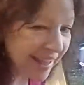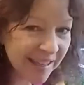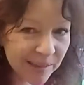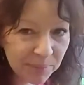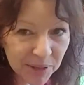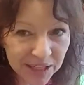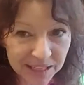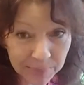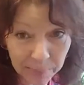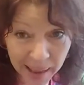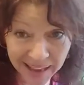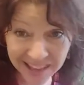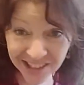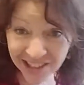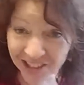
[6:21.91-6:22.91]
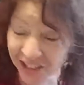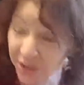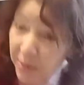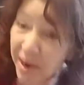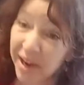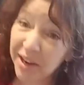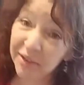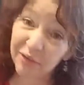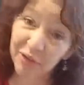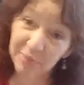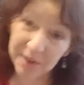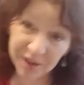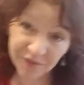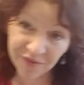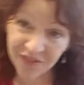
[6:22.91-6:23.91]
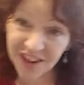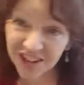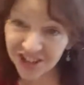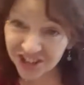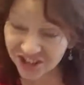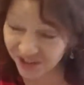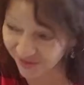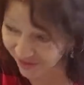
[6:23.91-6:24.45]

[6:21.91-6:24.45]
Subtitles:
husband is patiently waiting for me to finish this